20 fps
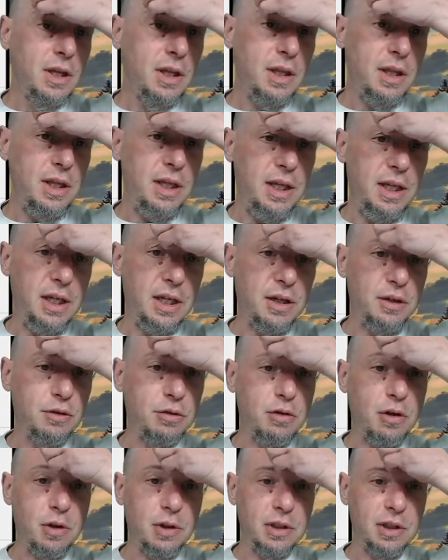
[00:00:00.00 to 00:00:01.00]
the
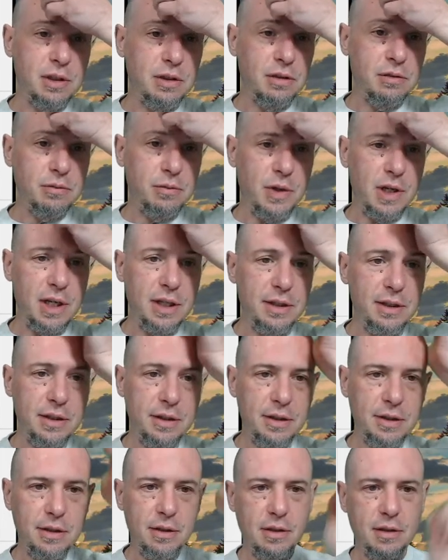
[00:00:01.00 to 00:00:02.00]
controller
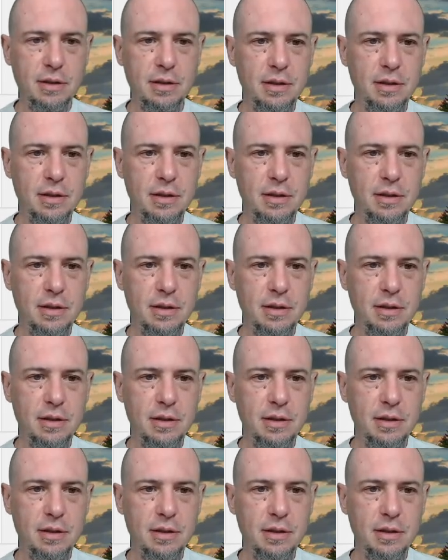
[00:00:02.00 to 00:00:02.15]
ones.